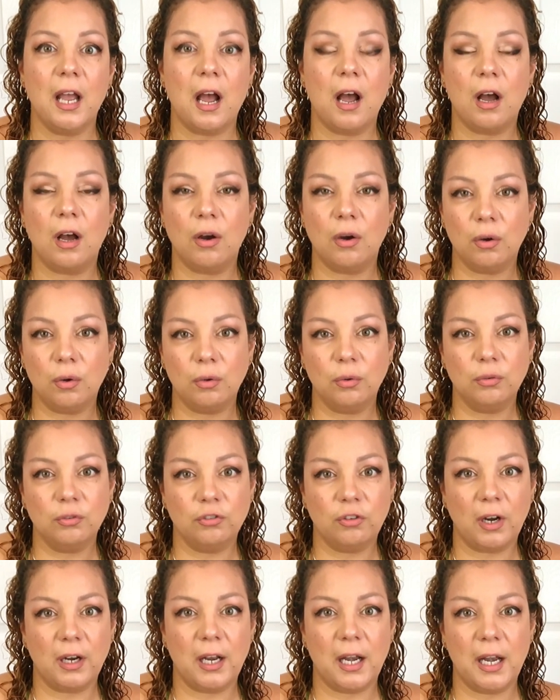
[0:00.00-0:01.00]
I'll
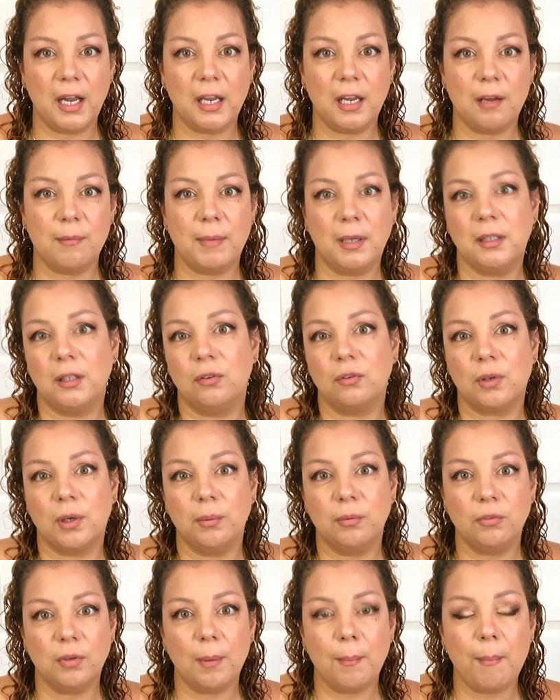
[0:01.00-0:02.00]
try to link in my
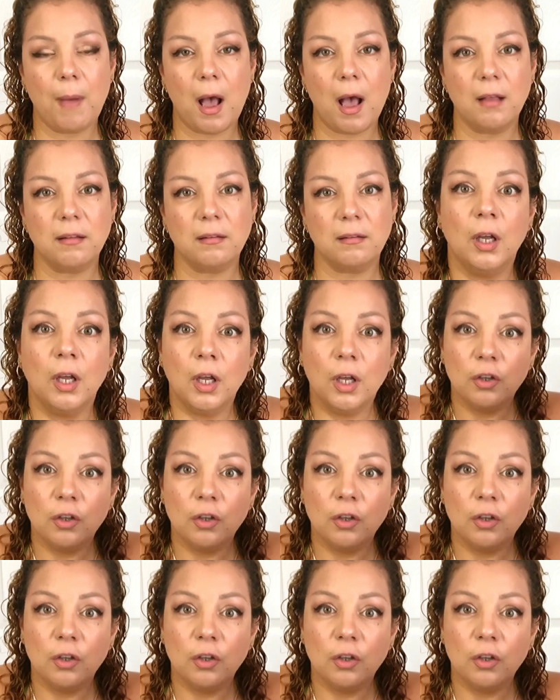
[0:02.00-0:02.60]
description box.